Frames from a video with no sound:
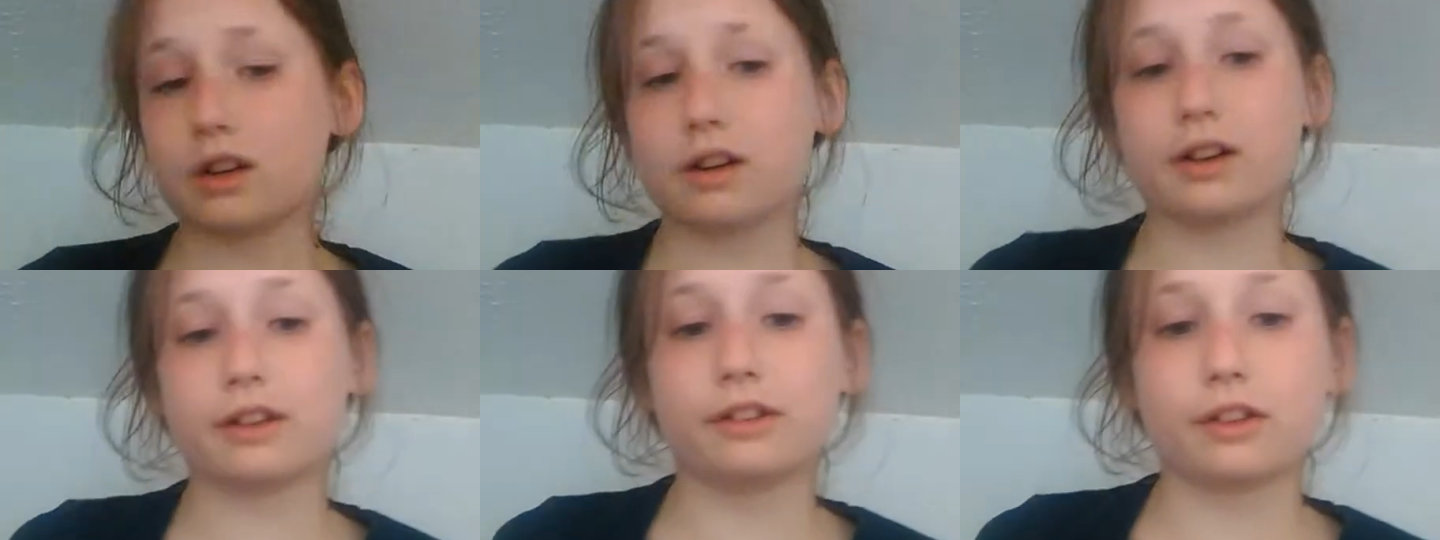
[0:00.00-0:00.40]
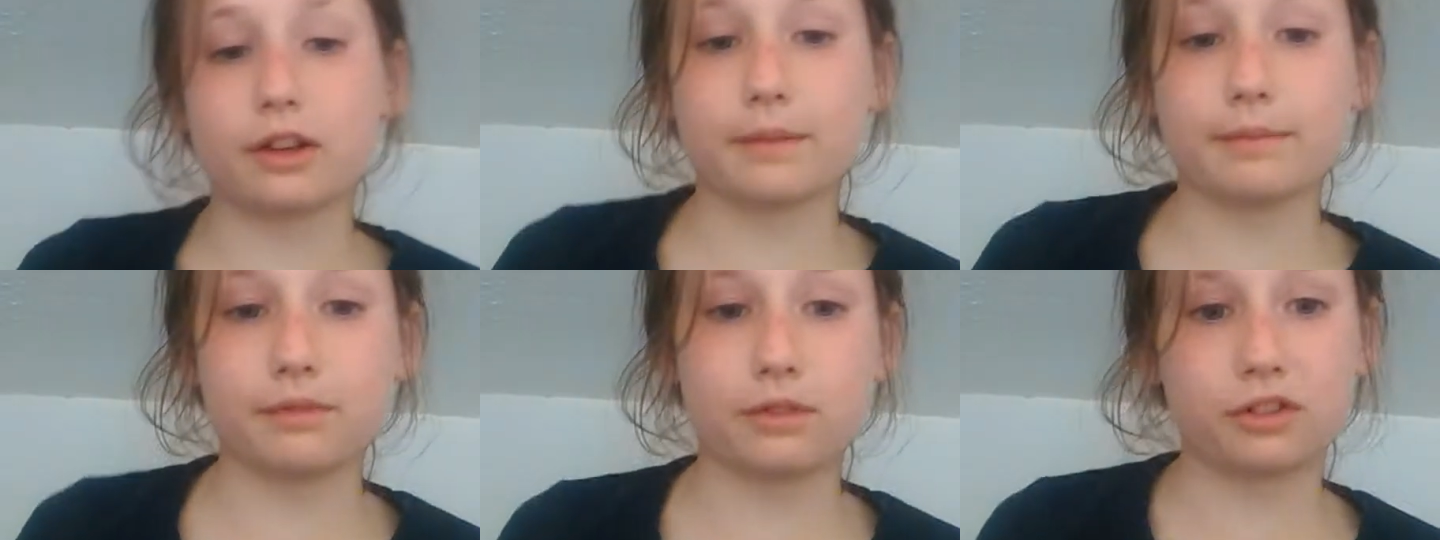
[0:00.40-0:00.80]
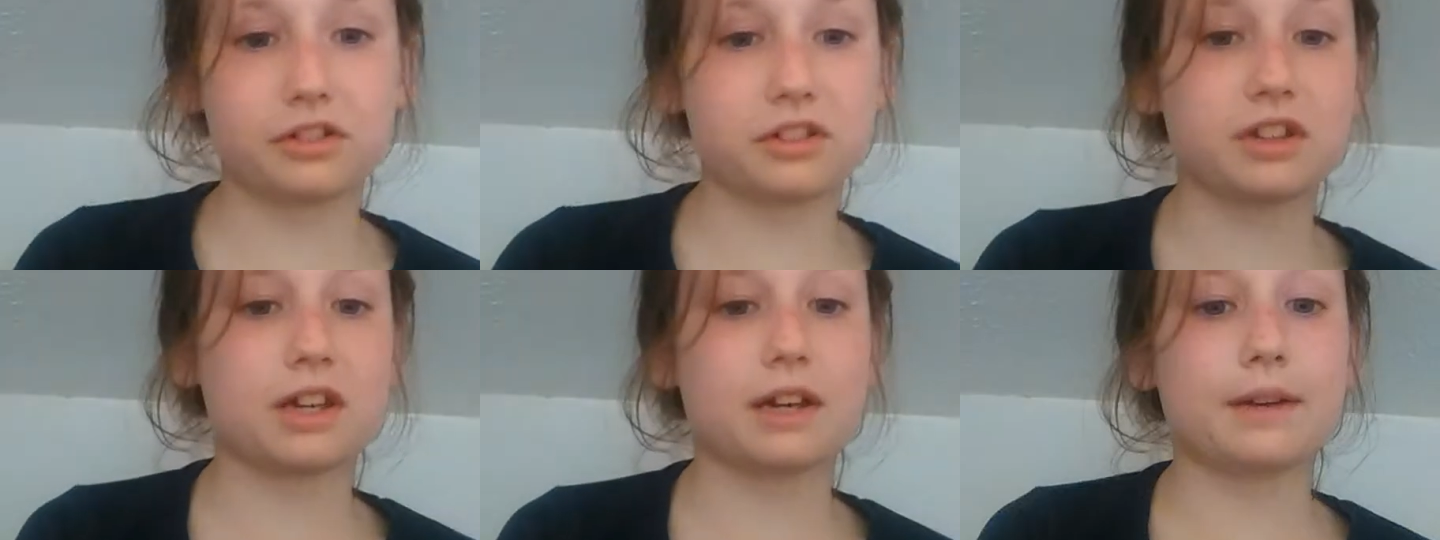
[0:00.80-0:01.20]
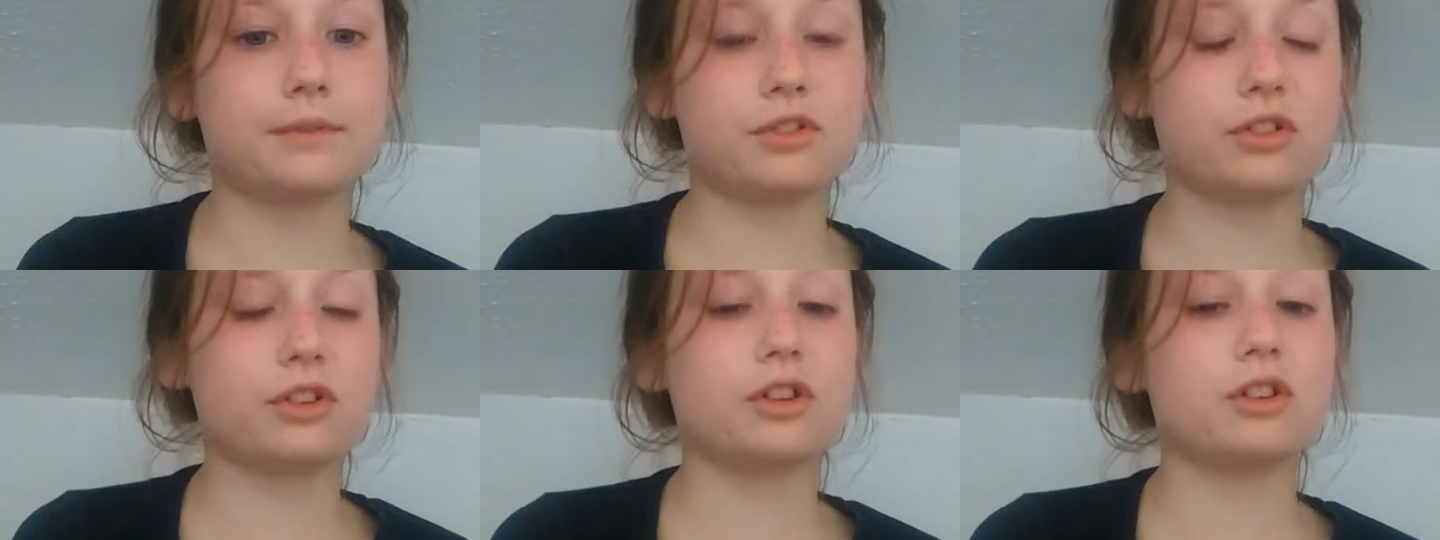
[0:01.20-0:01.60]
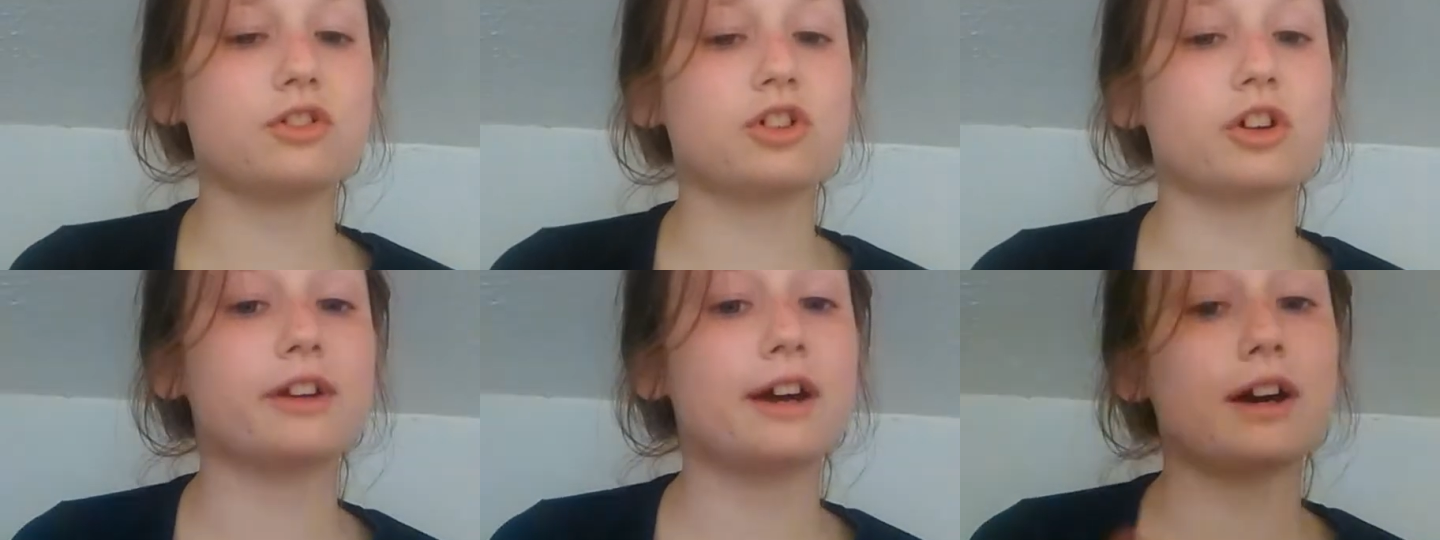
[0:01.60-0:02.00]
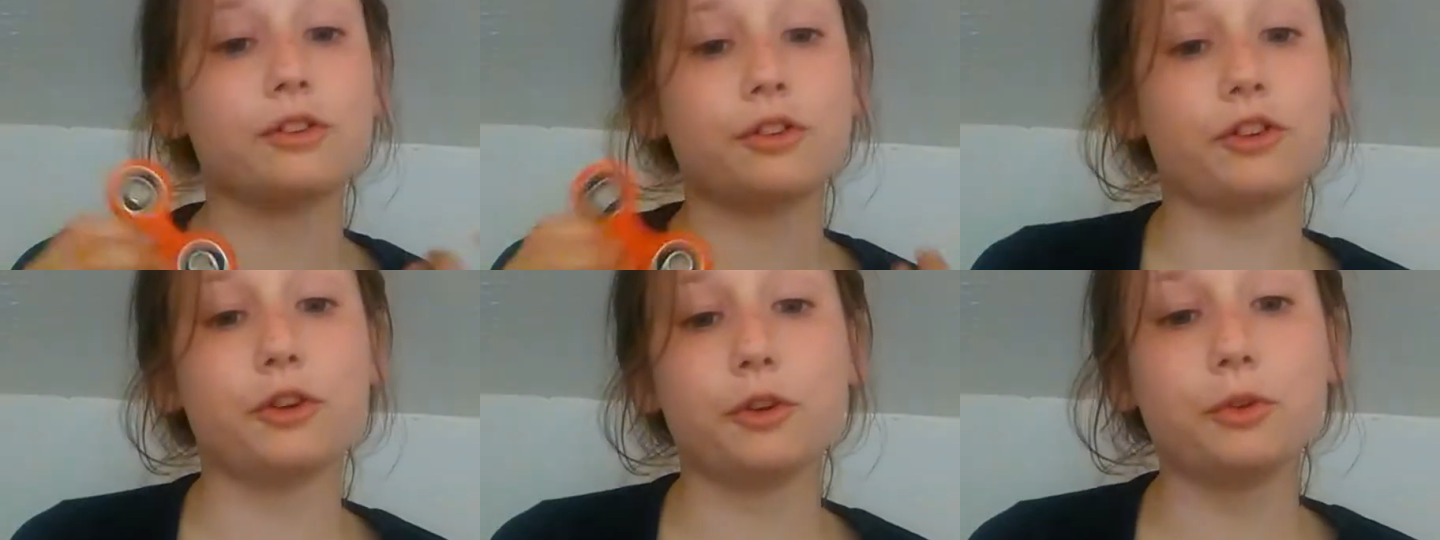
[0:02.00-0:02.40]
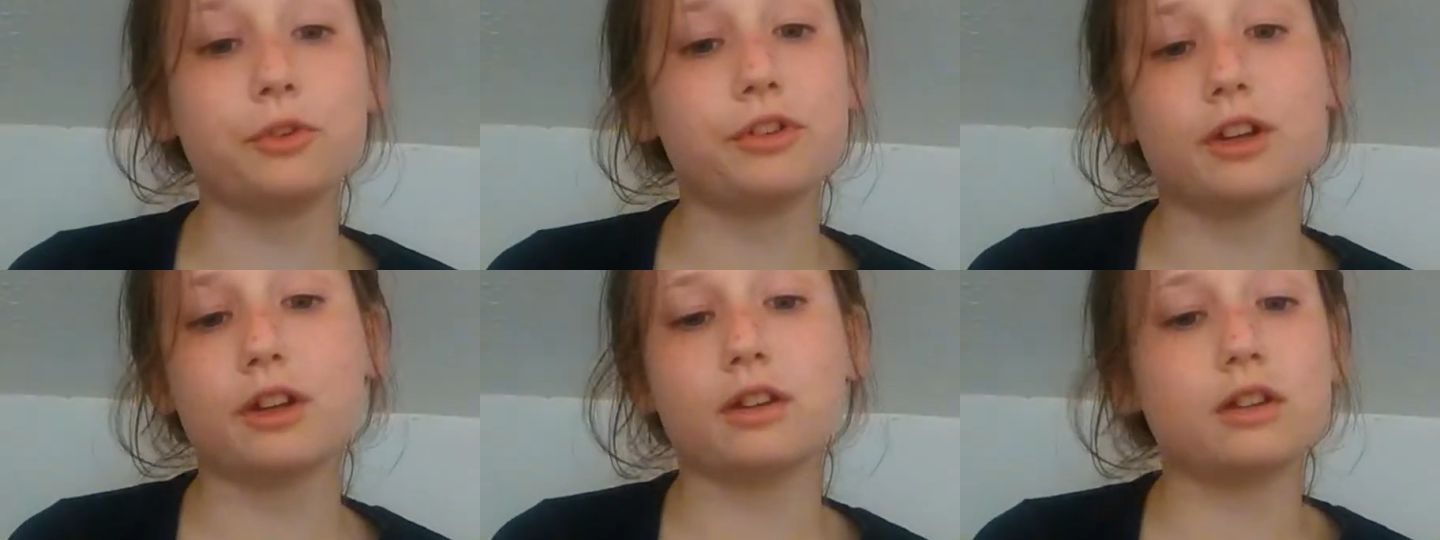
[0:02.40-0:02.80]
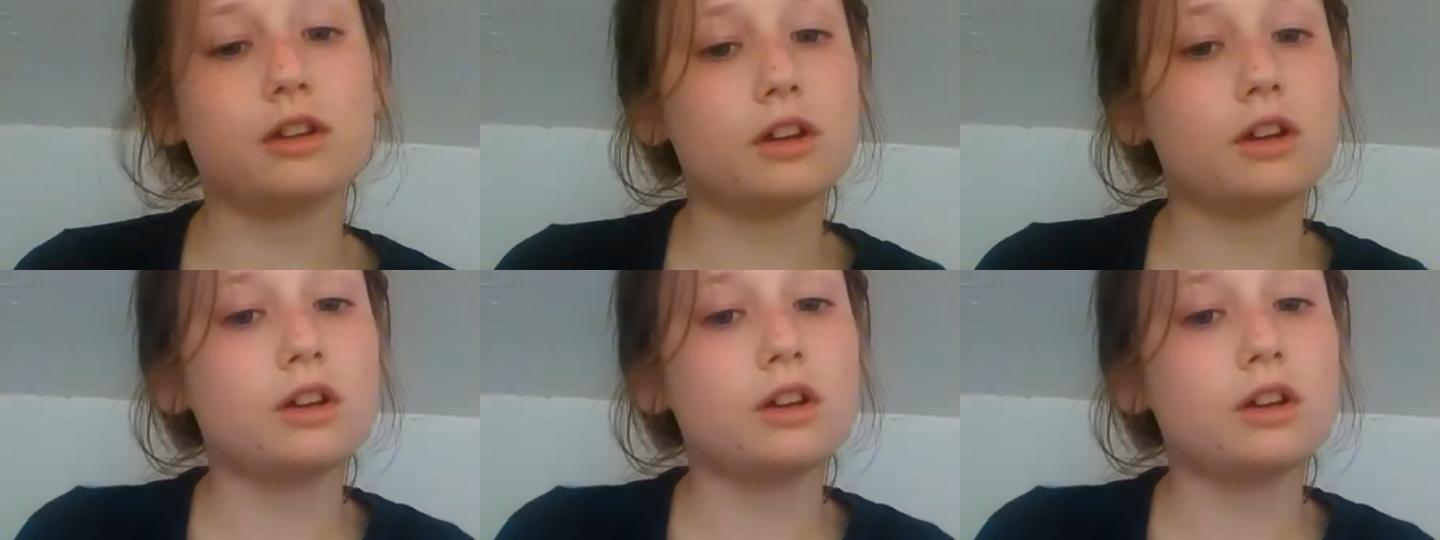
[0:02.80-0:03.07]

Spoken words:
And just today I'm just going to show you how to use it,